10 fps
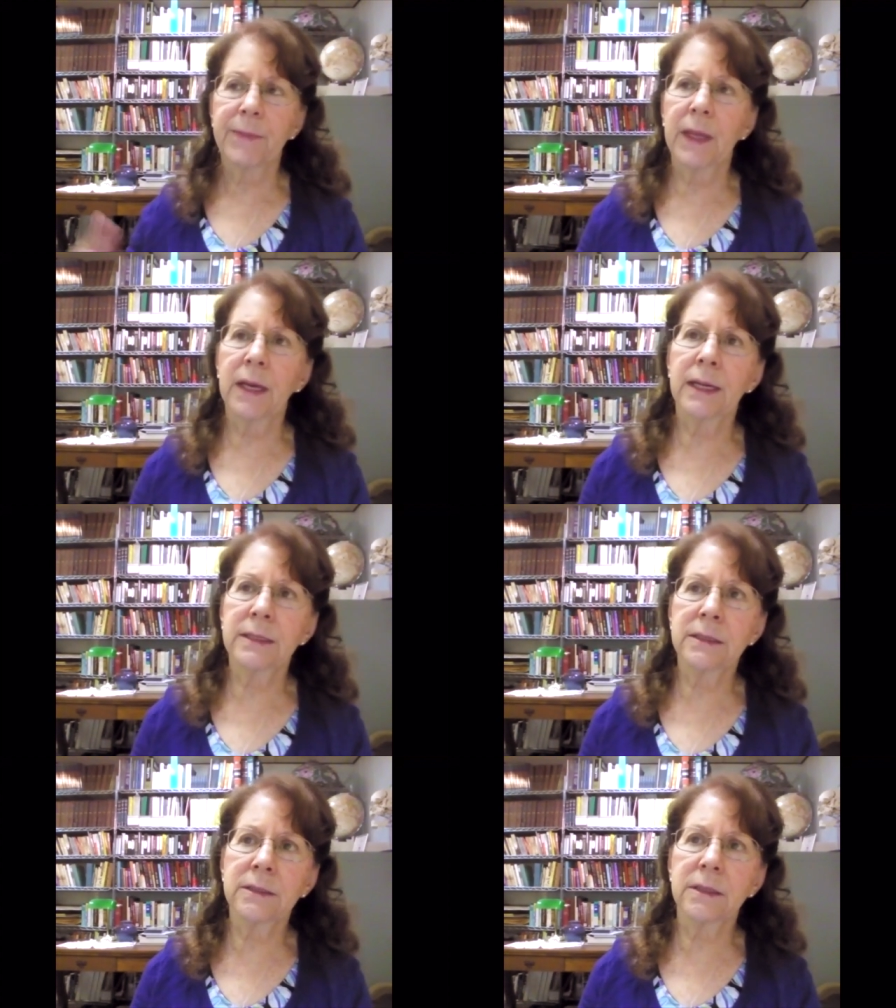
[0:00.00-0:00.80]

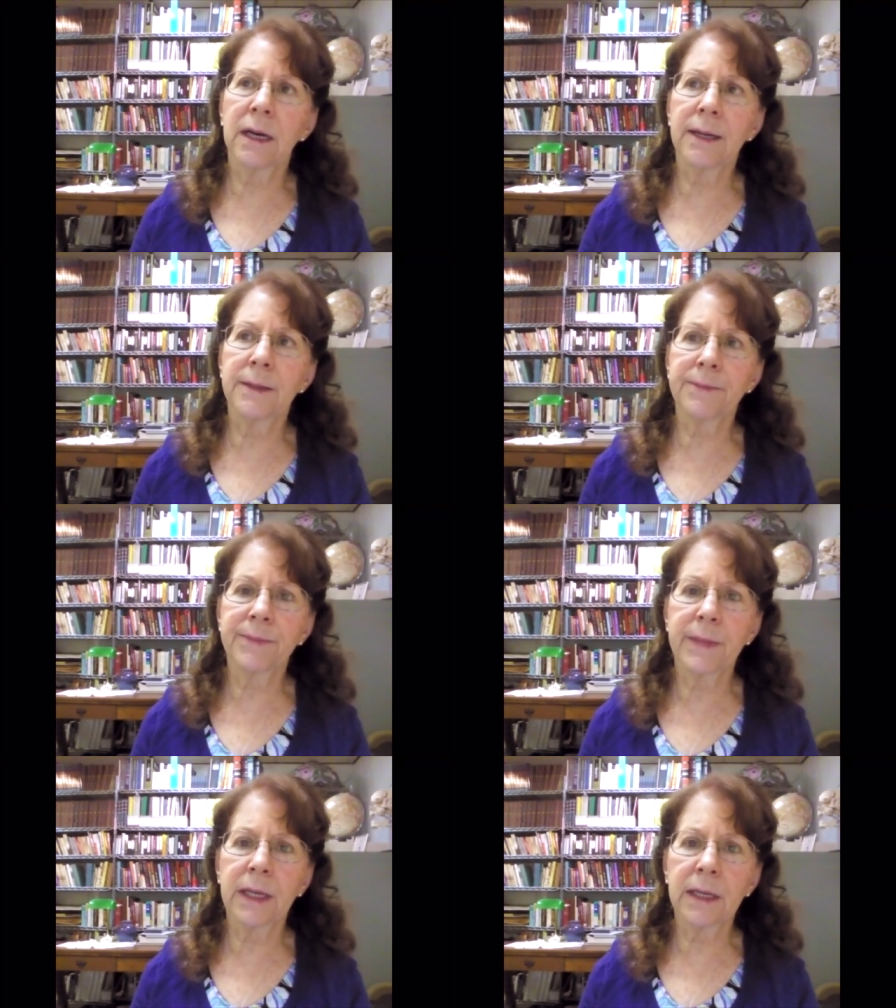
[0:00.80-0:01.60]
and
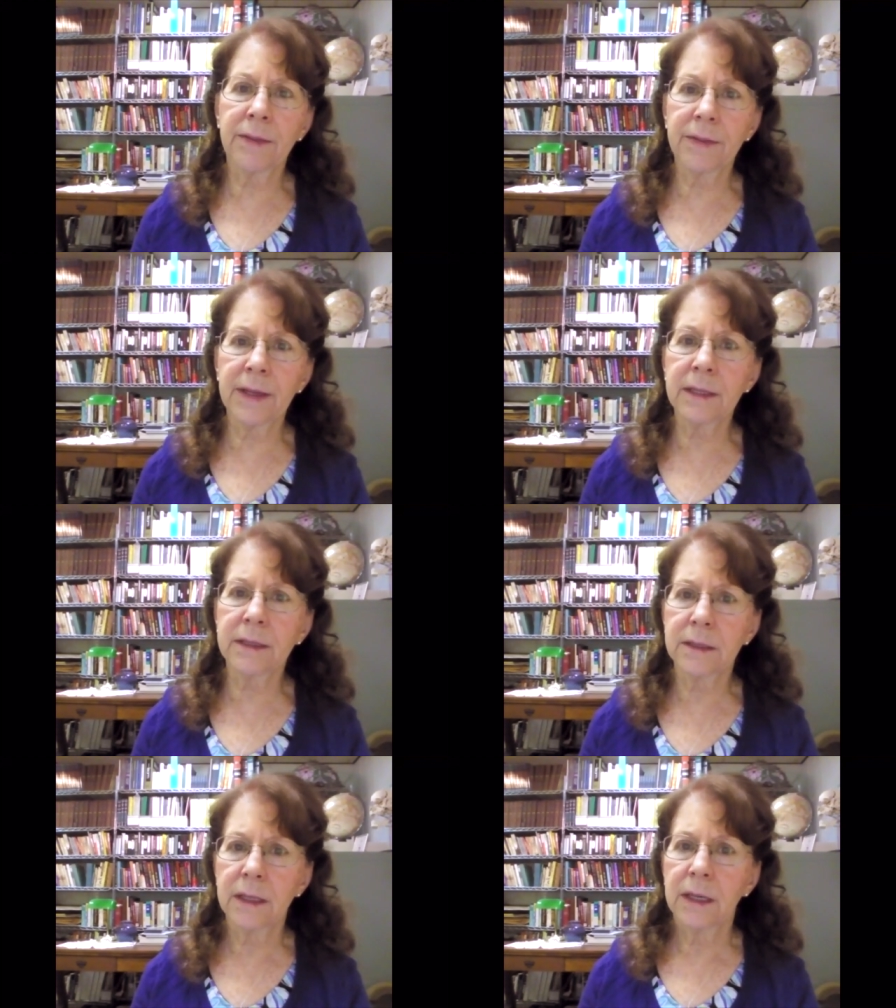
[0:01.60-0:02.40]
um, and I think
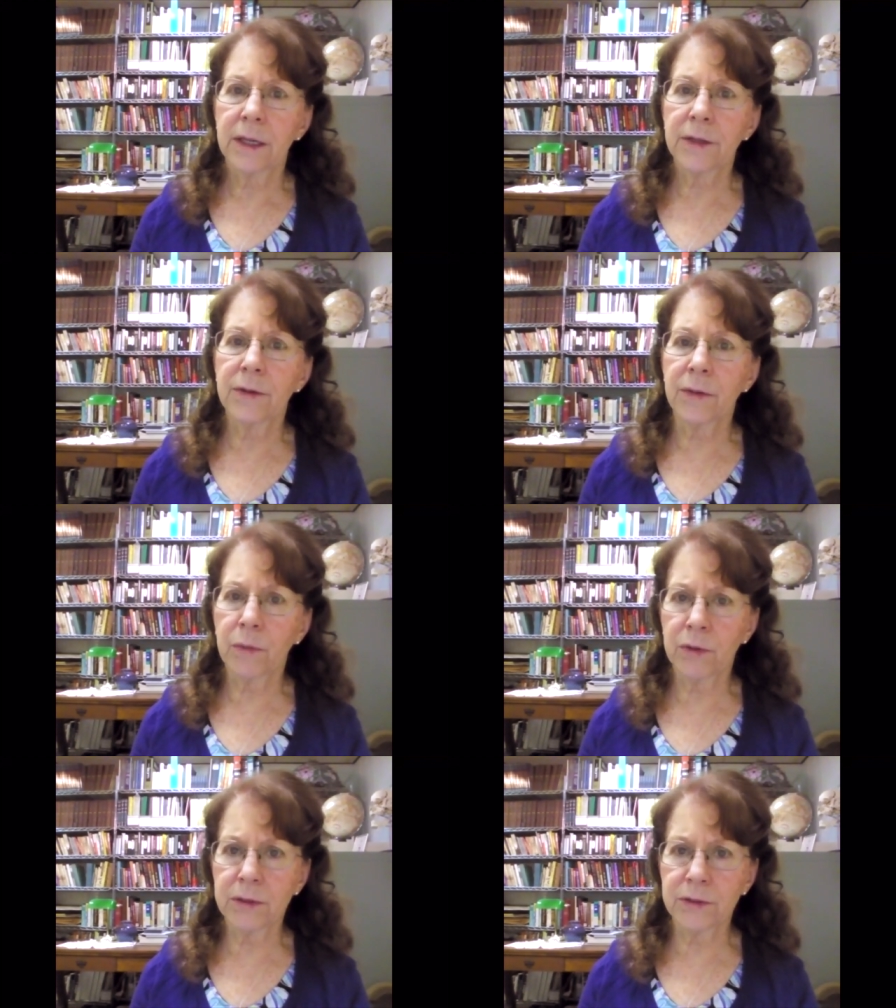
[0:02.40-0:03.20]
you know the
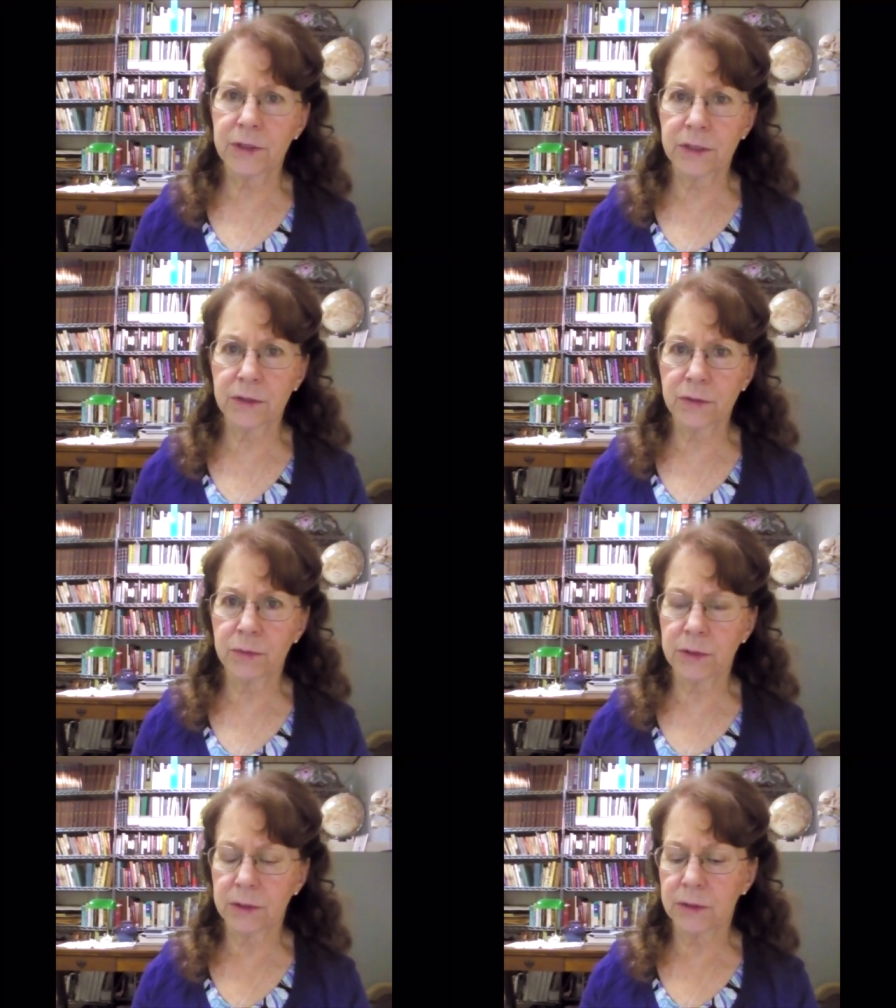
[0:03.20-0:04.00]
worst years
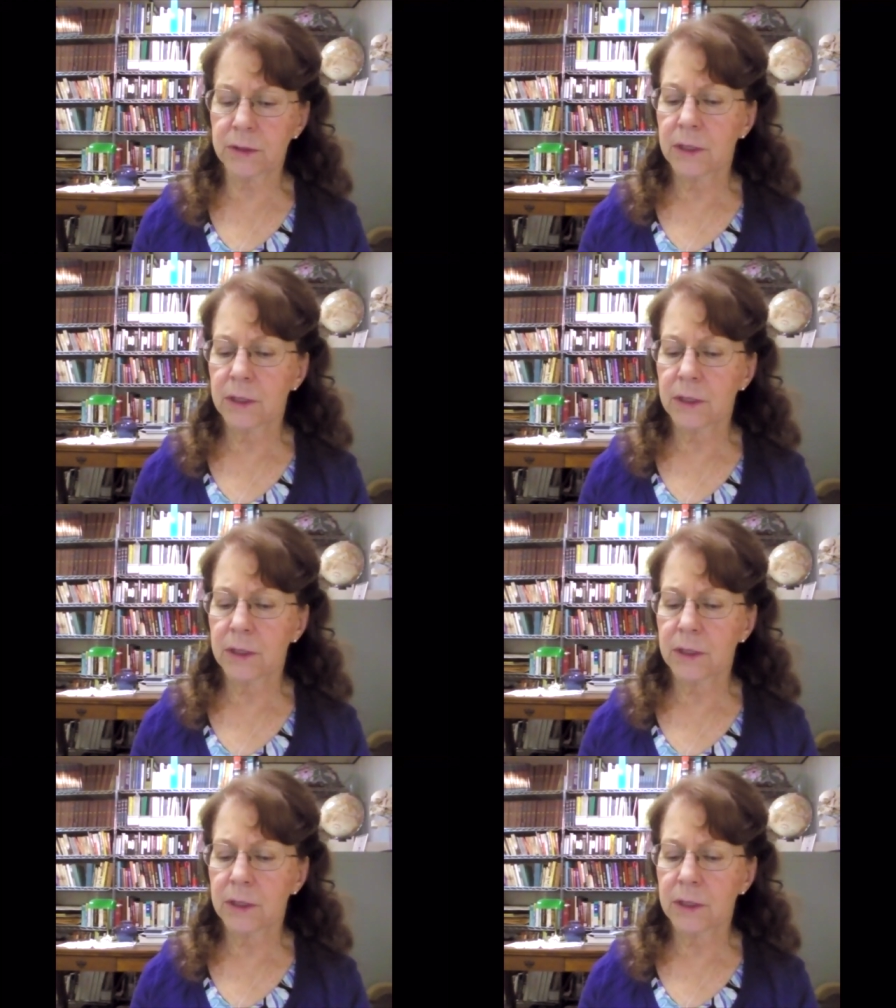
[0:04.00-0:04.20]
were